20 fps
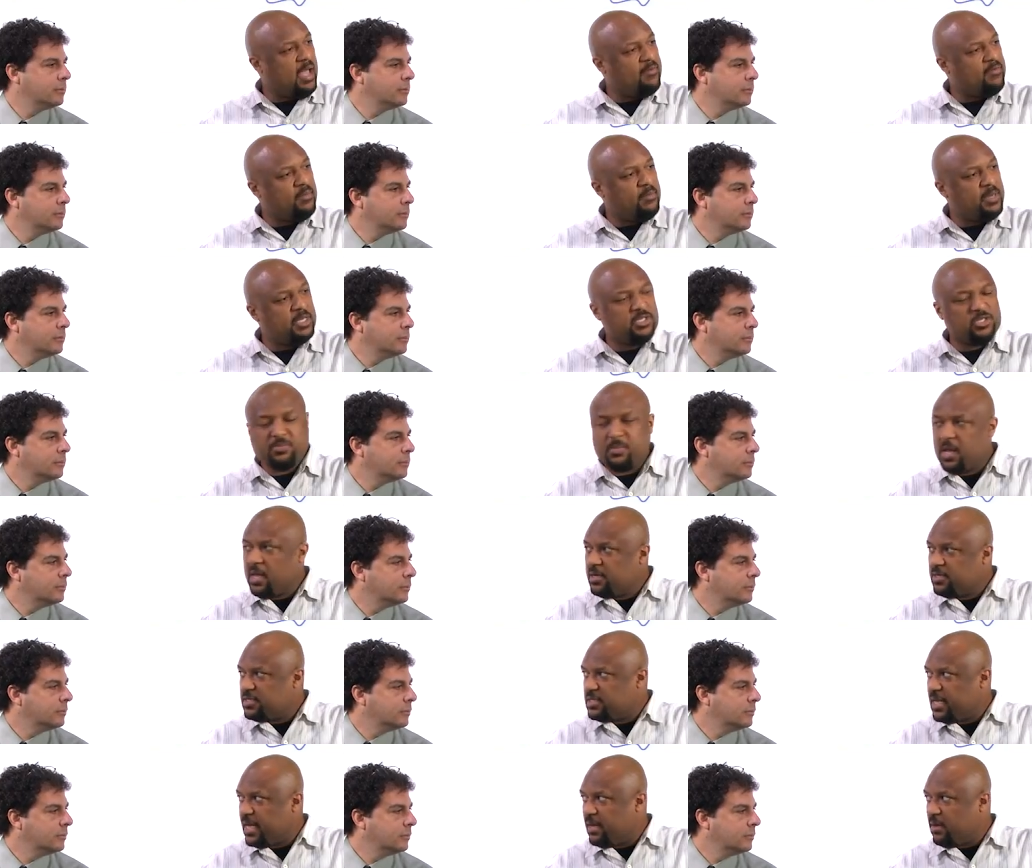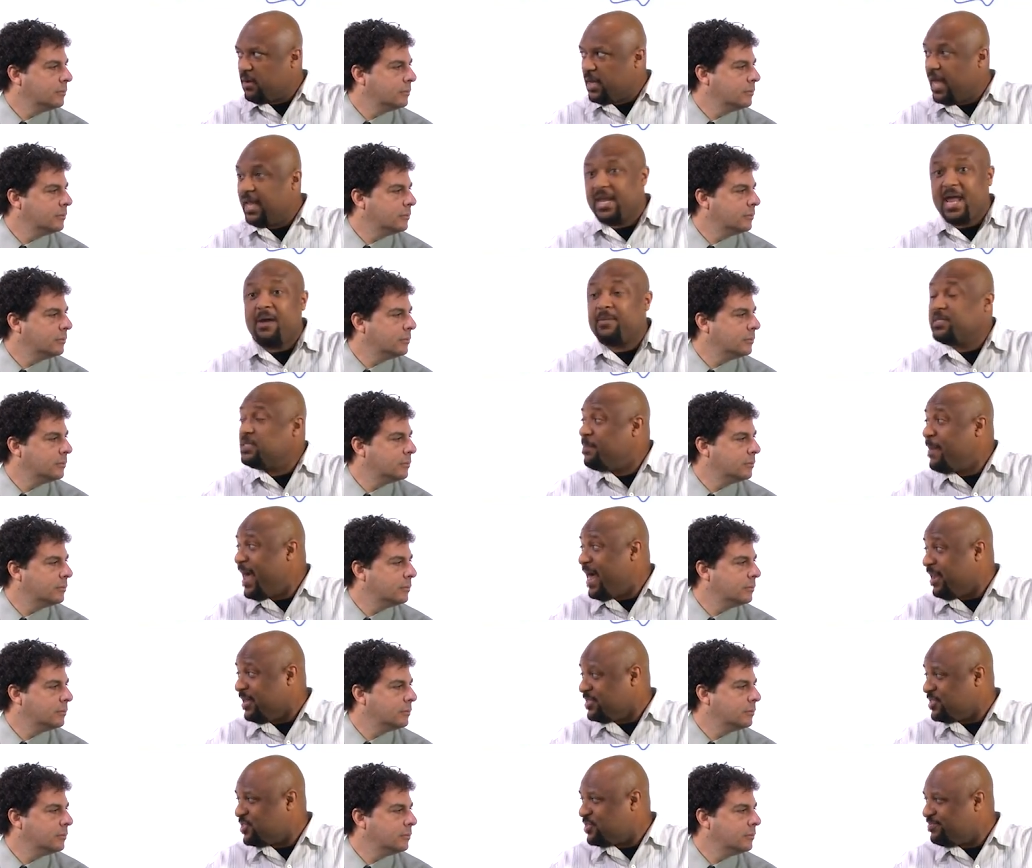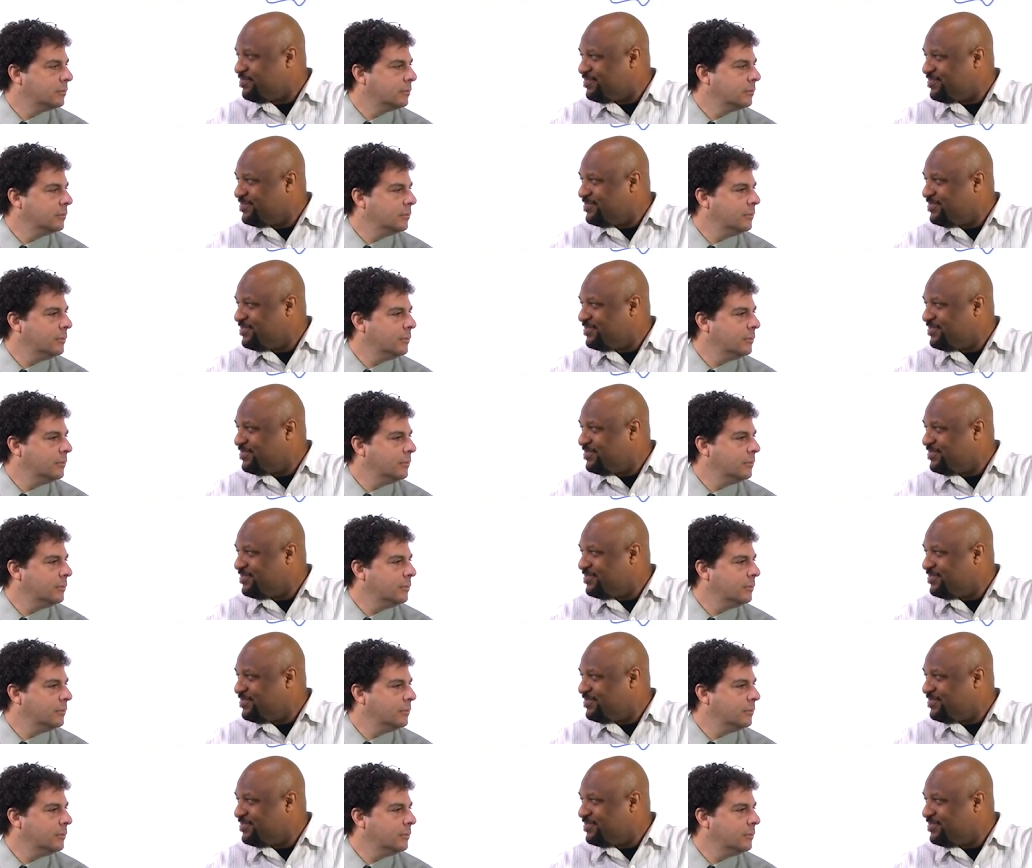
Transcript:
Speaker 1: I have a much smaller set, and now it's balanced.